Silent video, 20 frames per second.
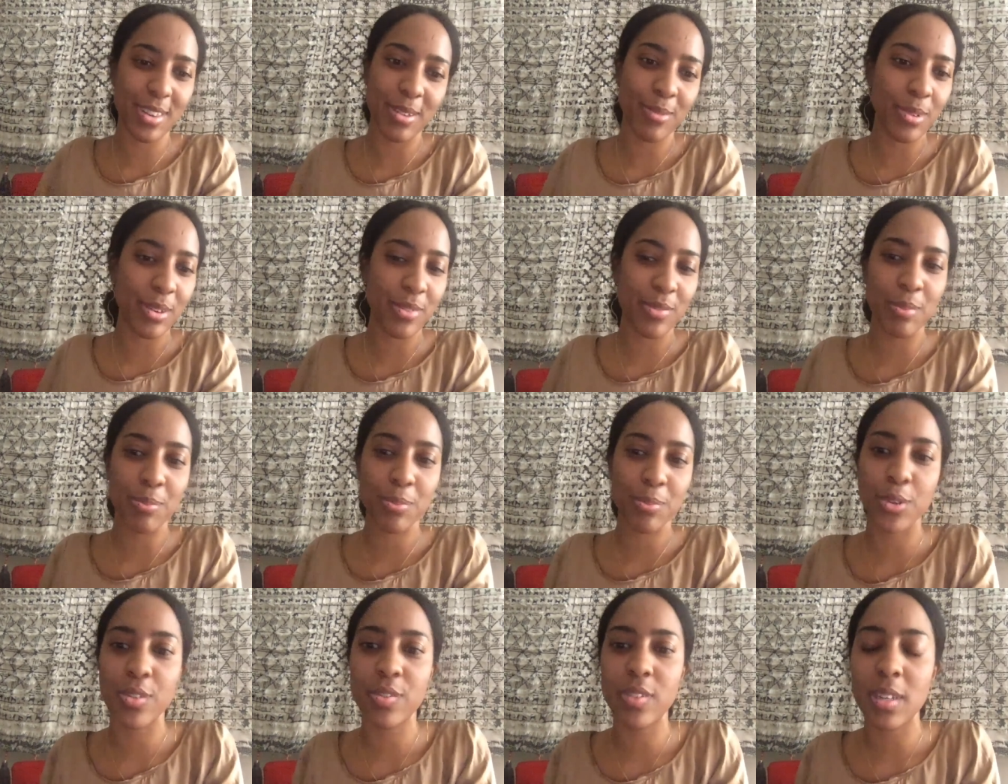we've
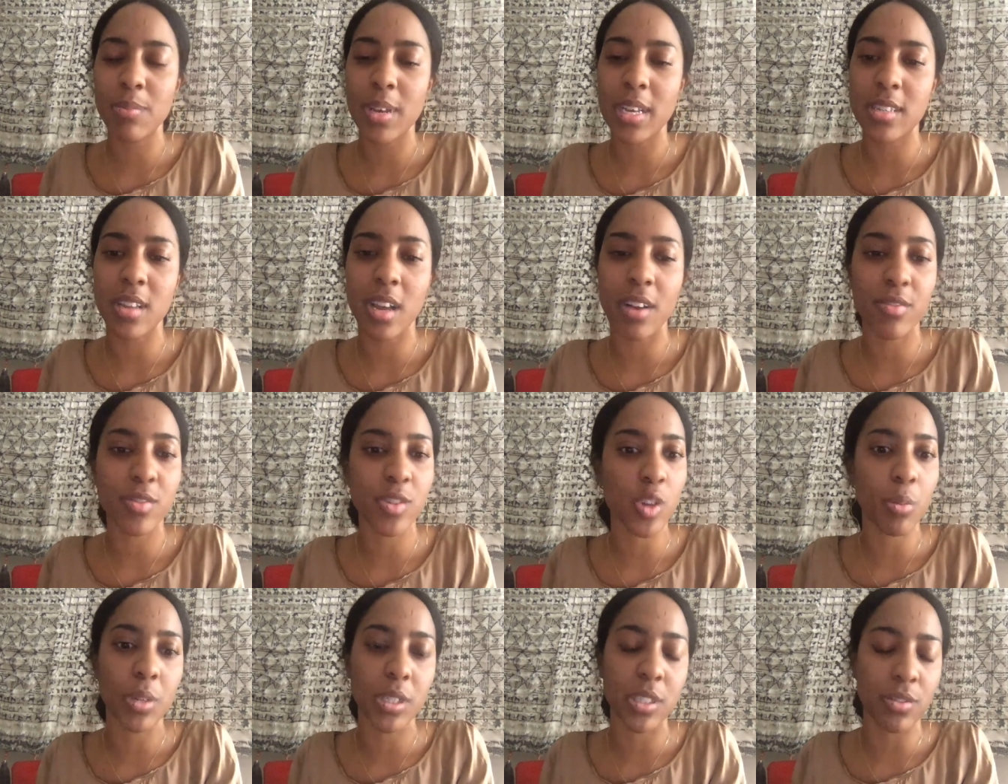improved it based off
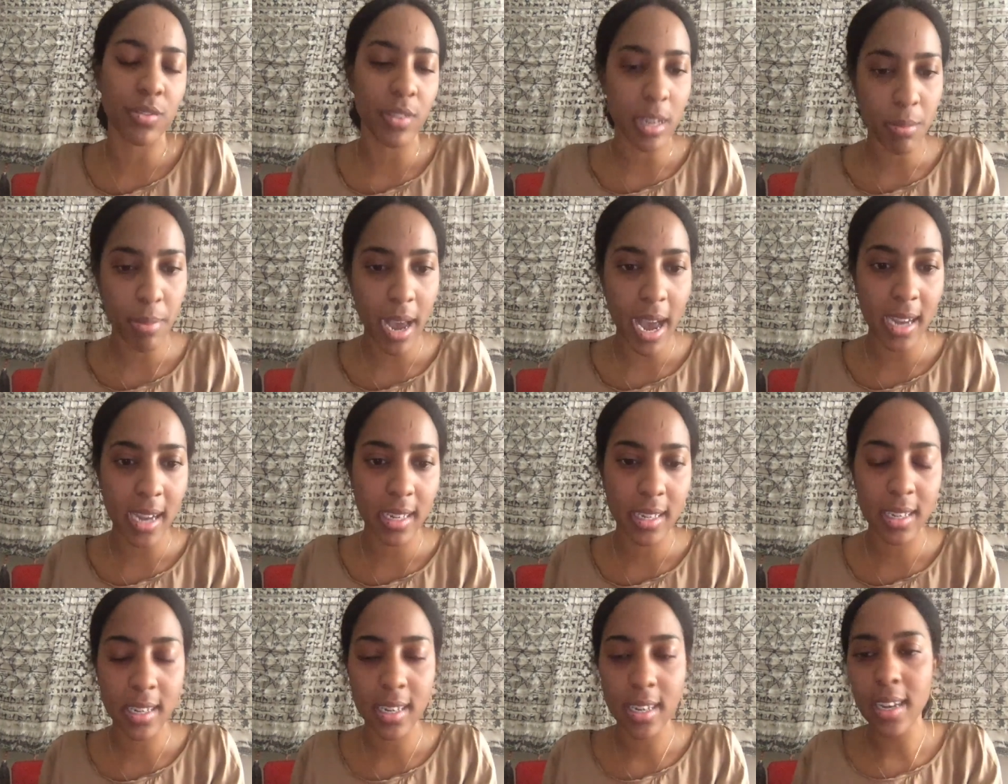so much feedback